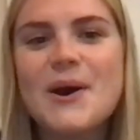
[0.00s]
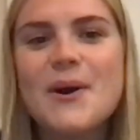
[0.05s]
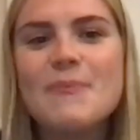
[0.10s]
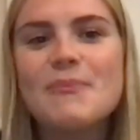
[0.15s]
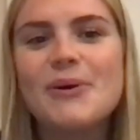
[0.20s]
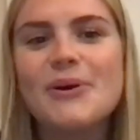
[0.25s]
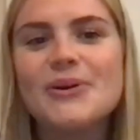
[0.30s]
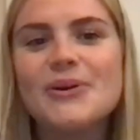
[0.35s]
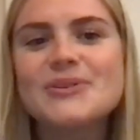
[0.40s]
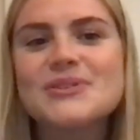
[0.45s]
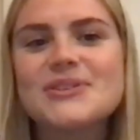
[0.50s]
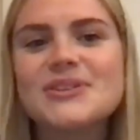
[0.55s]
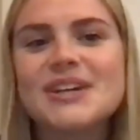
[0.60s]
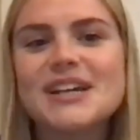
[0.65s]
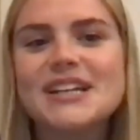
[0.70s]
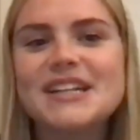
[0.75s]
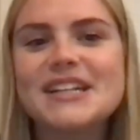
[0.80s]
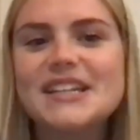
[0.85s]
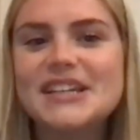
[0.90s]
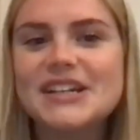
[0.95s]
Polls are
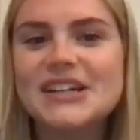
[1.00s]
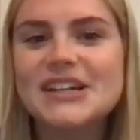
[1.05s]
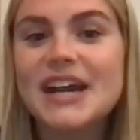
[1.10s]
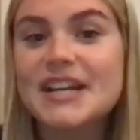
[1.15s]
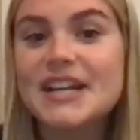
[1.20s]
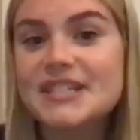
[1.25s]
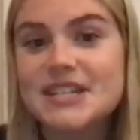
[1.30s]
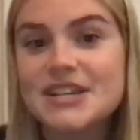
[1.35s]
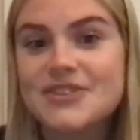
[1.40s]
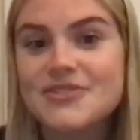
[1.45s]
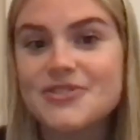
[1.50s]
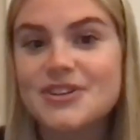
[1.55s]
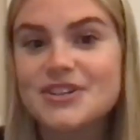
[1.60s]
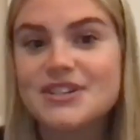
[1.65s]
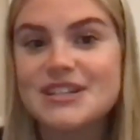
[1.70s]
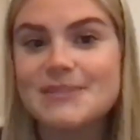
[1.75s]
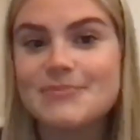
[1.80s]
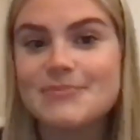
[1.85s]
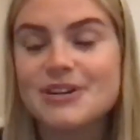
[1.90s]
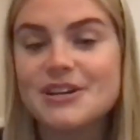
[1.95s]
in here at
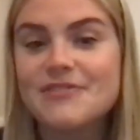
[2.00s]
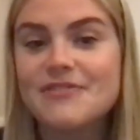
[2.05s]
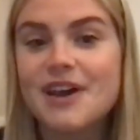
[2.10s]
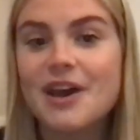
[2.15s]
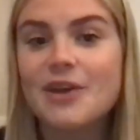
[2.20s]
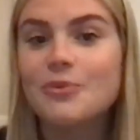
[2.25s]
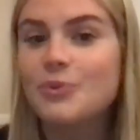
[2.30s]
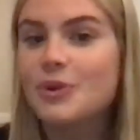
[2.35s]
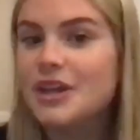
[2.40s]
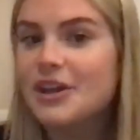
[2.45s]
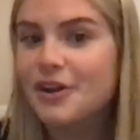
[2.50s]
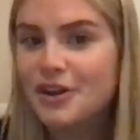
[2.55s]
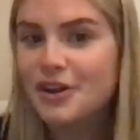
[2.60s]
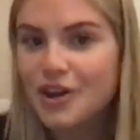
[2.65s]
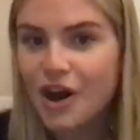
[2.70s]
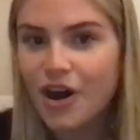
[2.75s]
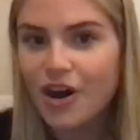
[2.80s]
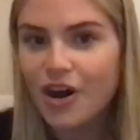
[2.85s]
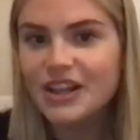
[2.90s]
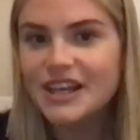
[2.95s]
District Debrief, and we are
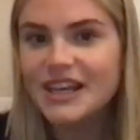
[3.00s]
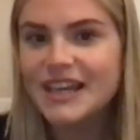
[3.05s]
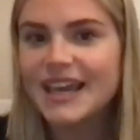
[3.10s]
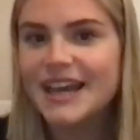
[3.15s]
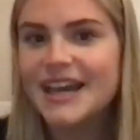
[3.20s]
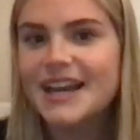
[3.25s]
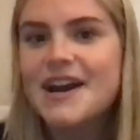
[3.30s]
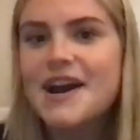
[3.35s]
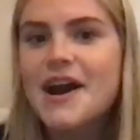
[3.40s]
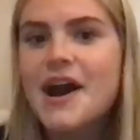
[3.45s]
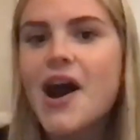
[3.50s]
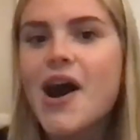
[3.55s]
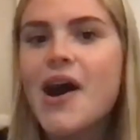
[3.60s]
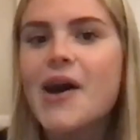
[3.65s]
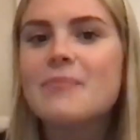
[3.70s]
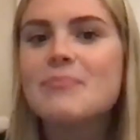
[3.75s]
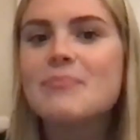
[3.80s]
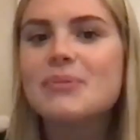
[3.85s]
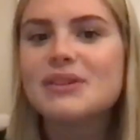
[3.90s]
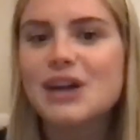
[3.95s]
calling it
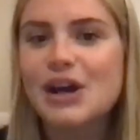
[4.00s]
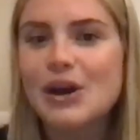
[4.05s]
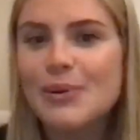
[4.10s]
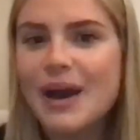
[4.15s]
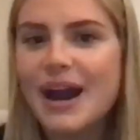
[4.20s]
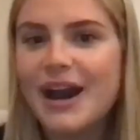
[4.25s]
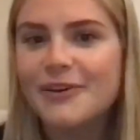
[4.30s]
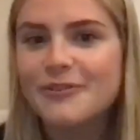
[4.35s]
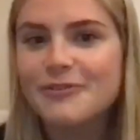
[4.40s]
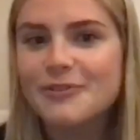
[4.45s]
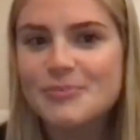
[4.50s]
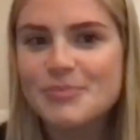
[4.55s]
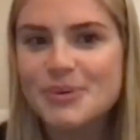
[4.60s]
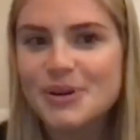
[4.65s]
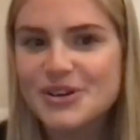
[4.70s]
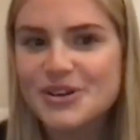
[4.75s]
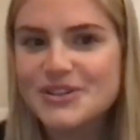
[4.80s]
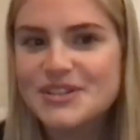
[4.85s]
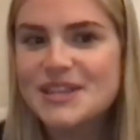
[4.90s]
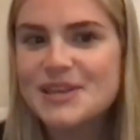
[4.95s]
a blowout for
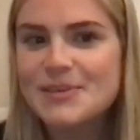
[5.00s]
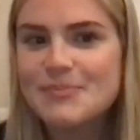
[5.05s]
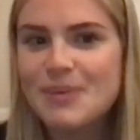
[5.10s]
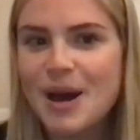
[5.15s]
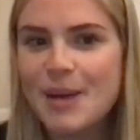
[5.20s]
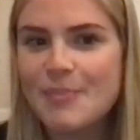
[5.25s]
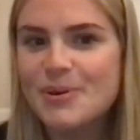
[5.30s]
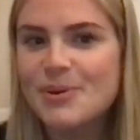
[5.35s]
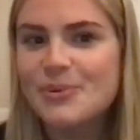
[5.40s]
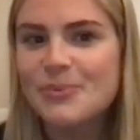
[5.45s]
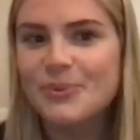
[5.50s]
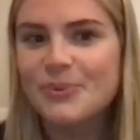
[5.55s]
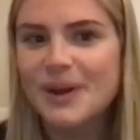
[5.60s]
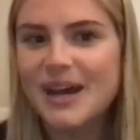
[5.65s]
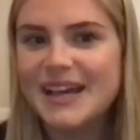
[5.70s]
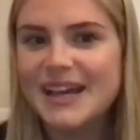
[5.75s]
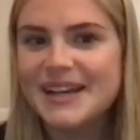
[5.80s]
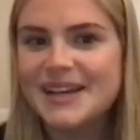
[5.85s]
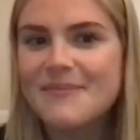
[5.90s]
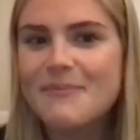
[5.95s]
Percy the Puppet
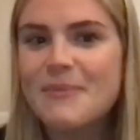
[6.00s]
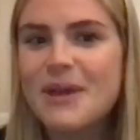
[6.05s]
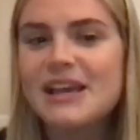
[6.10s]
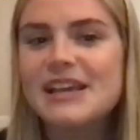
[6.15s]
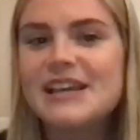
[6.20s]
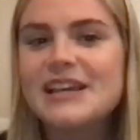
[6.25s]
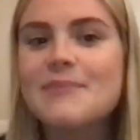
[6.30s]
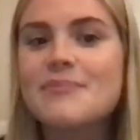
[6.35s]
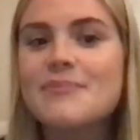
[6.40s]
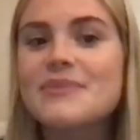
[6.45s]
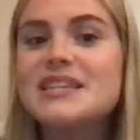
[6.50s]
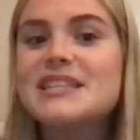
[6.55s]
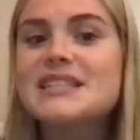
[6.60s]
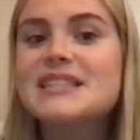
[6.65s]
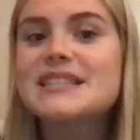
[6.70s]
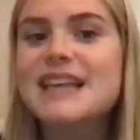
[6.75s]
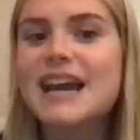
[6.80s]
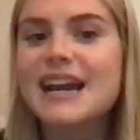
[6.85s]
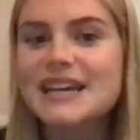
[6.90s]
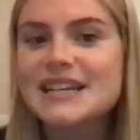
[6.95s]
win, making him the
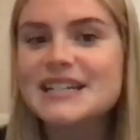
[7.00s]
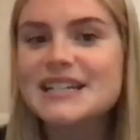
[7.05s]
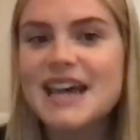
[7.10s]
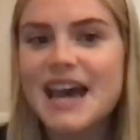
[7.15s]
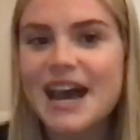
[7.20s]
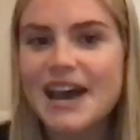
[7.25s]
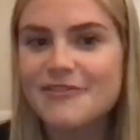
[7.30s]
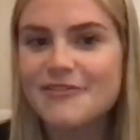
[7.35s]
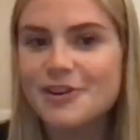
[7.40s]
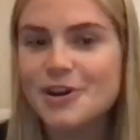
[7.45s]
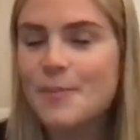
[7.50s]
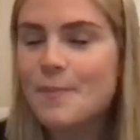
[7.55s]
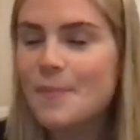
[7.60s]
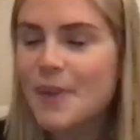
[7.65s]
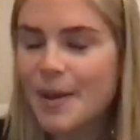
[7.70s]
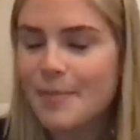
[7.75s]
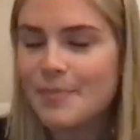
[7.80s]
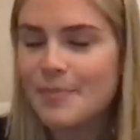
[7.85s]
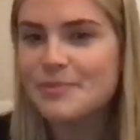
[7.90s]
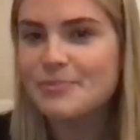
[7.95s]
second ever
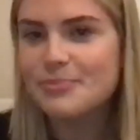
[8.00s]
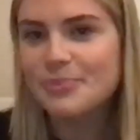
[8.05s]
puppet